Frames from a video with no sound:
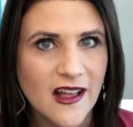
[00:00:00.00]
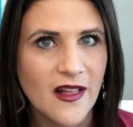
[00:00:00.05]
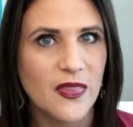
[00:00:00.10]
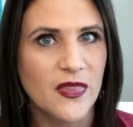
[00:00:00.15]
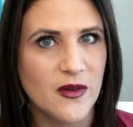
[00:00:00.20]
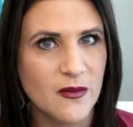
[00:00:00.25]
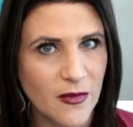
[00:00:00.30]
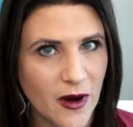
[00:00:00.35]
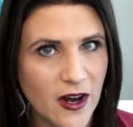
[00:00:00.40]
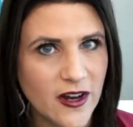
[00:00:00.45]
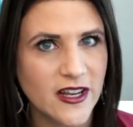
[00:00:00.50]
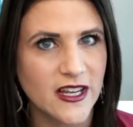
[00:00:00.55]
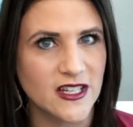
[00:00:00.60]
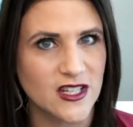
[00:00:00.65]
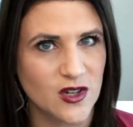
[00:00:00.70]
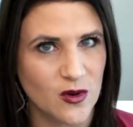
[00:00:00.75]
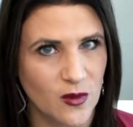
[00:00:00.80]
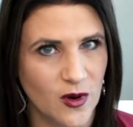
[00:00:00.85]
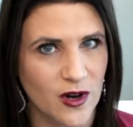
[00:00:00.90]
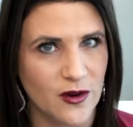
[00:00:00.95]
the market
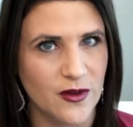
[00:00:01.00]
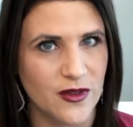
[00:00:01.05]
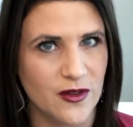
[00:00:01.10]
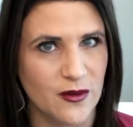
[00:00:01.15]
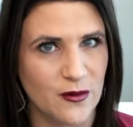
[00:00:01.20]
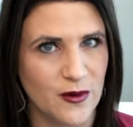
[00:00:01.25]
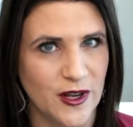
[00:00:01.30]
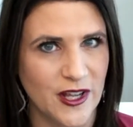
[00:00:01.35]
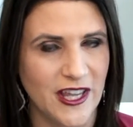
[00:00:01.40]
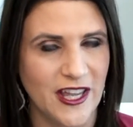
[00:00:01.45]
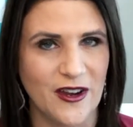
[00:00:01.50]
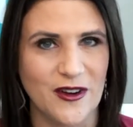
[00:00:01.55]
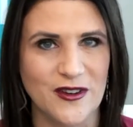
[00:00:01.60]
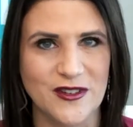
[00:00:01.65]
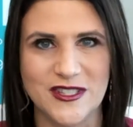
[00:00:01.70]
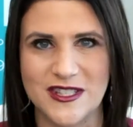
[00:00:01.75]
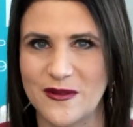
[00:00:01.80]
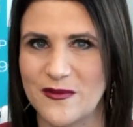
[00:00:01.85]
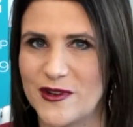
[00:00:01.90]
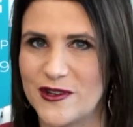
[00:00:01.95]
to work with a rookie or
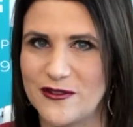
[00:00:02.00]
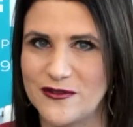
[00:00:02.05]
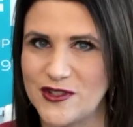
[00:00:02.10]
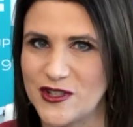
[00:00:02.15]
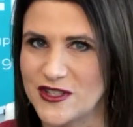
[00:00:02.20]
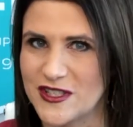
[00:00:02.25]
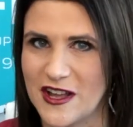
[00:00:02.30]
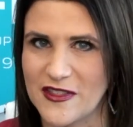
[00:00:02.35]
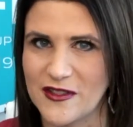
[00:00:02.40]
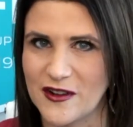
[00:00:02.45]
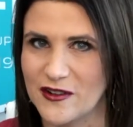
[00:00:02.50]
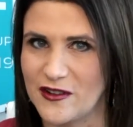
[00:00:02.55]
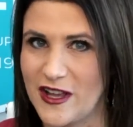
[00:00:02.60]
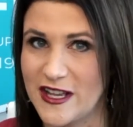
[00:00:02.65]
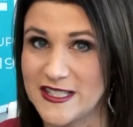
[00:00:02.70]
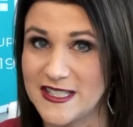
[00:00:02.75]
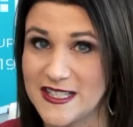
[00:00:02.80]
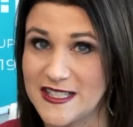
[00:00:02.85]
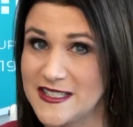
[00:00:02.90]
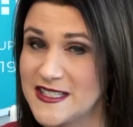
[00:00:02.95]
someone who just got their
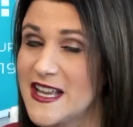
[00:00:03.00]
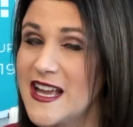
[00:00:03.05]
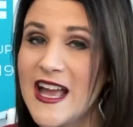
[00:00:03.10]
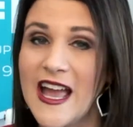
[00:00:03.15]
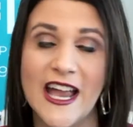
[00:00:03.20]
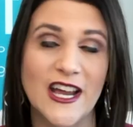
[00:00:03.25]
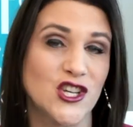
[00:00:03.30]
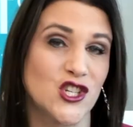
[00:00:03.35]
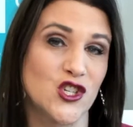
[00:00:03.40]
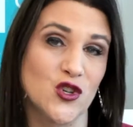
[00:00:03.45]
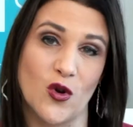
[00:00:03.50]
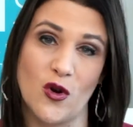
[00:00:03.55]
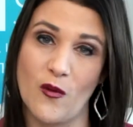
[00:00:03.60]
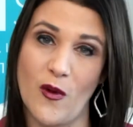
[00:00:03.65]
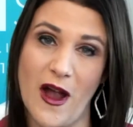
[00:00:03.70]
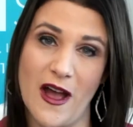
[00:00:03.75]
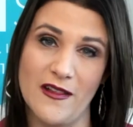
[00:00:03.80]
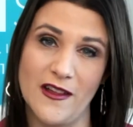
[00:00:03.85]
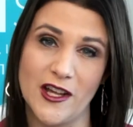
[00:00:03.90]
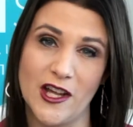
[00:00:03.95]
license a short
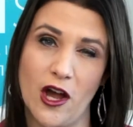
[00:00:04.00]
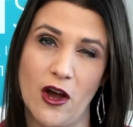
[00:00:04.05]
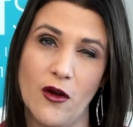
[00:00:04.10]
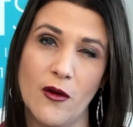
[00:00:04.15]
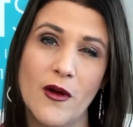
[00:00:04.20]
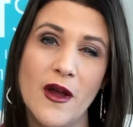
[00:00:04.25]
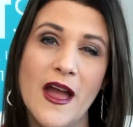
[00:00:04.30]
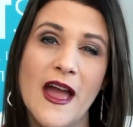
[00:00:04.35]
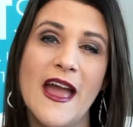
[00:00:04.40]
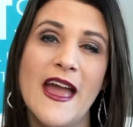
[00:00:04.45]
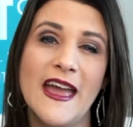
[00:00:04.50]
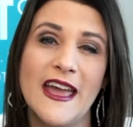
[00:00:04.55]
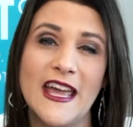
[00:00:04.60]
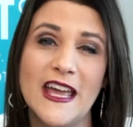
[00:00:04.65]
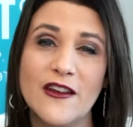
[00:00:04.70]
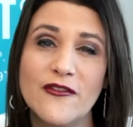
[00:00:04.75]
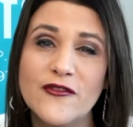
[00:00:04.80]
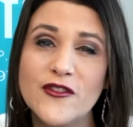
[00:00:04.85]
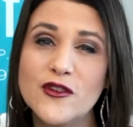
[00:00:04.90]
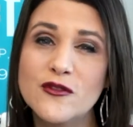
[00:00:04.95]
while ago.
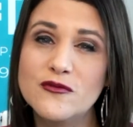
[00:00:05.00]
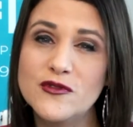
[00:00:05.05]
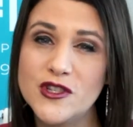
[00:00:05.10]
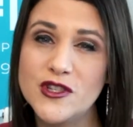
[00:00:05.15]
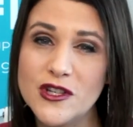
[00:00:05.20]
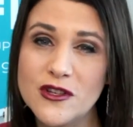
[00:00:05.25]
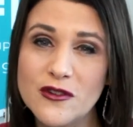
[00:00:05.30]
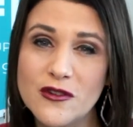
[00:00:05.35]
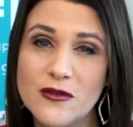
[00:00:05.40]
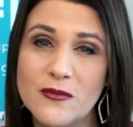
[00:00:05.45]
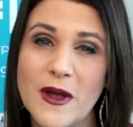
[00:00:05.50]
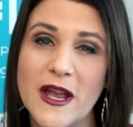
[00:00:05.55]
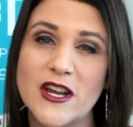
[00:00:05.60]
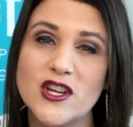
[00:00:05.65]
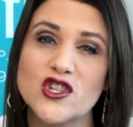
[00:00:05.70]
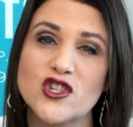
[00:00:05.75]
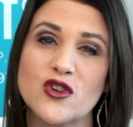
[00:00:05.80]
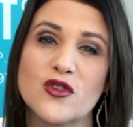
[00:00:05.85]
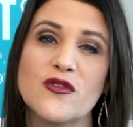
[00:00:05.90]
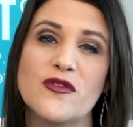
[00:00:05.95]
If you do, make
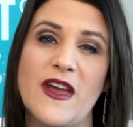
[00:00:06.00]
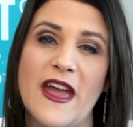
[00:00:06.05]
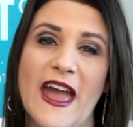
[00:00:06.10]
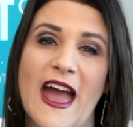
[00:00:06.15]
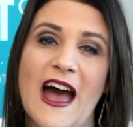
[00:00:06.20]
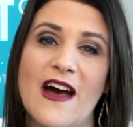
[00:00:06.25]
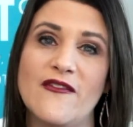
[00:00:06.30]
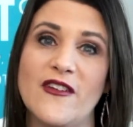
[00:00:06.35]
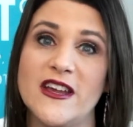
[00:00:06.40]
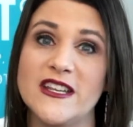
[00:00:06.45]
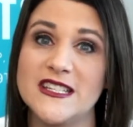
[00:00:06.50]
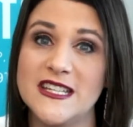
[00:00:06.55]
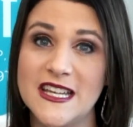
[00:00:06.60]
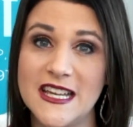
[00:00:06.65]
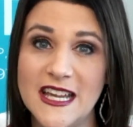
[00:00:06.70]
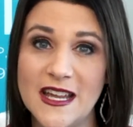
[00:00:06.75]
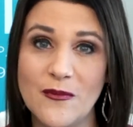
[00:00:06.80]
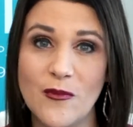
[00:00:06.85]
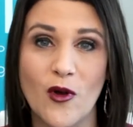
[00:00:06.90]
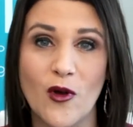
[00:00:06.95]
sure they have a
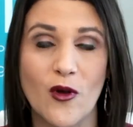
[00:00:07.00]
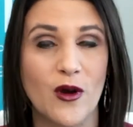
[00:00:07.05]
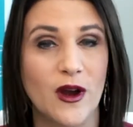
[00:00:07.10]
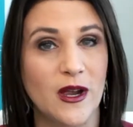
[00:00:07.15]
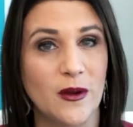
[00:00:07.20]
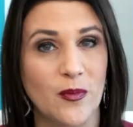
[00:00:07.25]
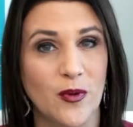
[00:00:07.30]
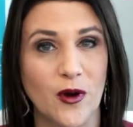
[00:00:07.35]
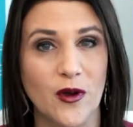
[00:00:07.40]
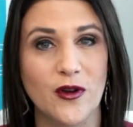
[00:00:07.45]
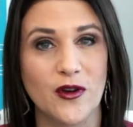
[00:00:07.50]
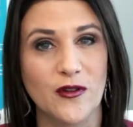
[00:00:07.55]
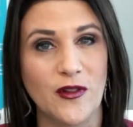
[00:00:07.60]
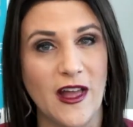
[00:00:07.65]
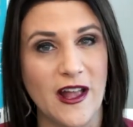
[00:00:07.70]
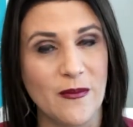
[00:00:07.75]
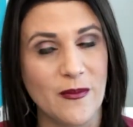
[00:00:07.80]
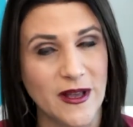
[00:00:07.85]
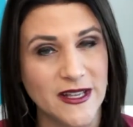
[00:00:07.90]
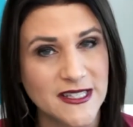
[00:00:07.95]
team or a broker
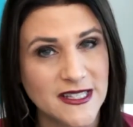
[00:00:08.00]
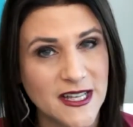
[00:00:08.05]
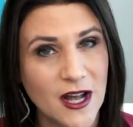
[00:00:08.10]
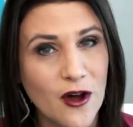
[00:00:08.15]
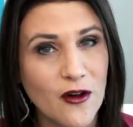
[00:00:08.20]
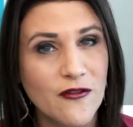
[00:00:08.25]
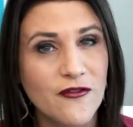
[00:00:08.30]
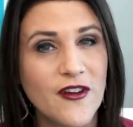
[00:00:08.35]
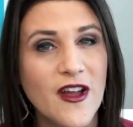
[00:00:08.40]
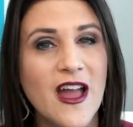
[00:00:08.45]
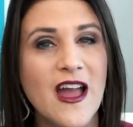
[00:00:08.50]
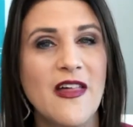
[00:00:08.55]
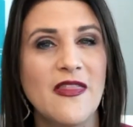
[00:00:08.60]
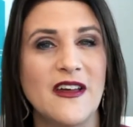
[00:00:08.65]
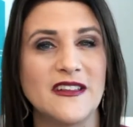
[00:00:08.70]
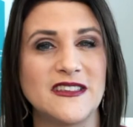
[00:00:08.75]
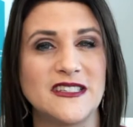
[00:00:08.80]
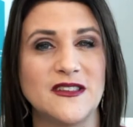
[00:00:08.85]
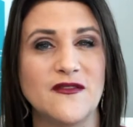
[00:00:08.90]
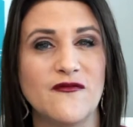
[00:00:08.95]
like myself
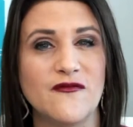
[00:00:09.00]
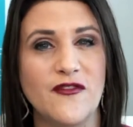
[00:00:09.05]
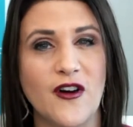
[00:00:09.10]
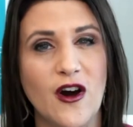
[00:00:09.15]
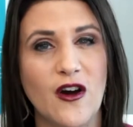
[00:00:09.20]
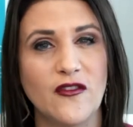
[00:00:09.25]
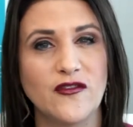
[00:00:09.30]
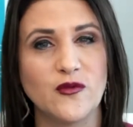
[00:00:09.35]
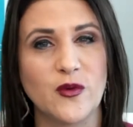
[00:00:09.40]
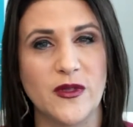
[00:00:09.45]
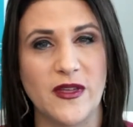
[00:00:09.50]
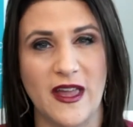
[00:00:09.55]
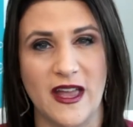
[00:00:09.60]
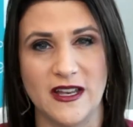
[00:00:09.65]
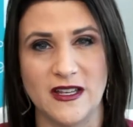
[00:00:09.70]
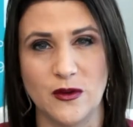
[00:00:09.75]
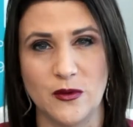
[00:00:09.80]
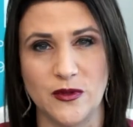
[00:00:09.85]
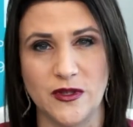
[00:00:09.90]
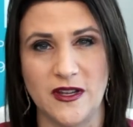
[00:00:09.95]
that's involved with
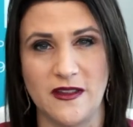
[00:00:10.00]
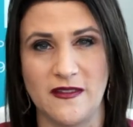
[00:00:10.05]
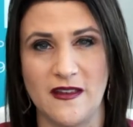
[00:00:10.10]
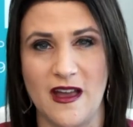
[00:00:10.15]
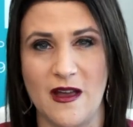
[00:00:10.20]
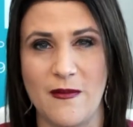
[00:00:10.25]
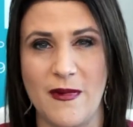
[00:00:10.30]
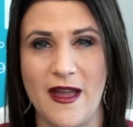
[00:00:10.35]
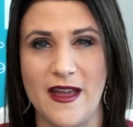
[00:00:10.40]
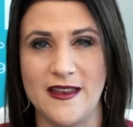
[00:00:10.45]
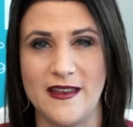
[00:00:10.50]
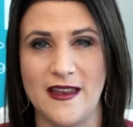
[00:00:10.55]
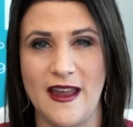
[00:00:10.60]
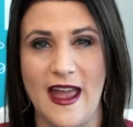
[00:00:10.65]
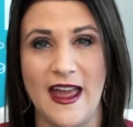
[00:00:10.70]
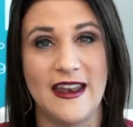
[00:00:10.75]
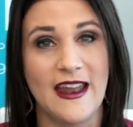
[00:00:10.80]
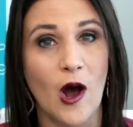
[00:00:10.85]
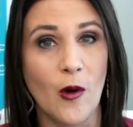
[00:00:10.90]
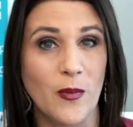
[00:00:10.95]
hand-holding them
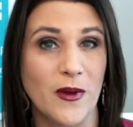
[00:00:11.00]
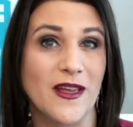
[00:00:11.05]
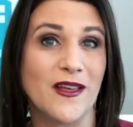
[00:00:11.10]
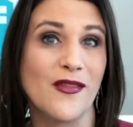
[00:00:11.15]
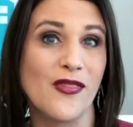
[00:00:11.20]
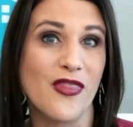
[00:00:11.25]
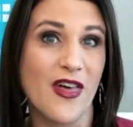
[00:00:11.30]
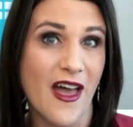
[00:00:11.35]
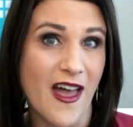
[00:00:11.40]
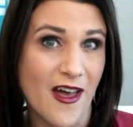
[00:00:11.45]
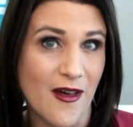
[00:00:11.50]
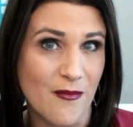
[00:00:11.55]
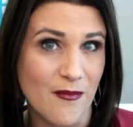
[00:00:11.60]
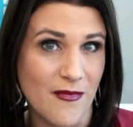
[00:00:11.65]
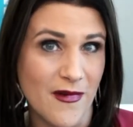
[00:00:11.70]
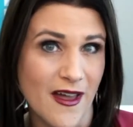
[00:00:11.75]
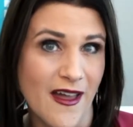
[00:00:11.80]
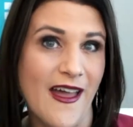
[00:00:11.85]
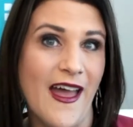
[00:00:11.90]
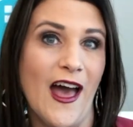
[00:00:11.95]
and helping
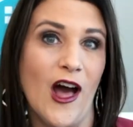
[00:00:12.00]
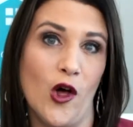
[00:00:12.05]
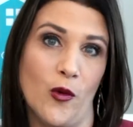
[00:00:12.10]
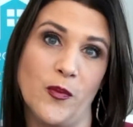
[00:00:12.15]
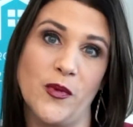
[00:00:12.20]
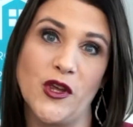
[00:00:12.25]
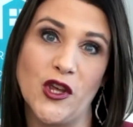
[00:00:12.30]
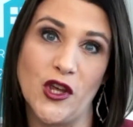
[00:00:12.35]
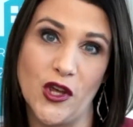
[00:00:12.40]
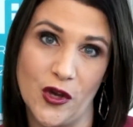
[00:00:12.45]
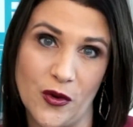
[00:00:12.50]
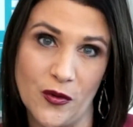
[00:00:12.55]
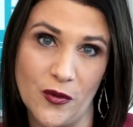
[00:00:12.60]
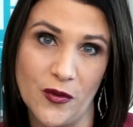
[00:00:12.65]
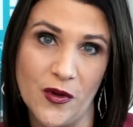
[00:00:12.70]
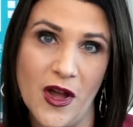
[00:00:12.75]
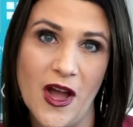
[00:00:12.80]
them help you.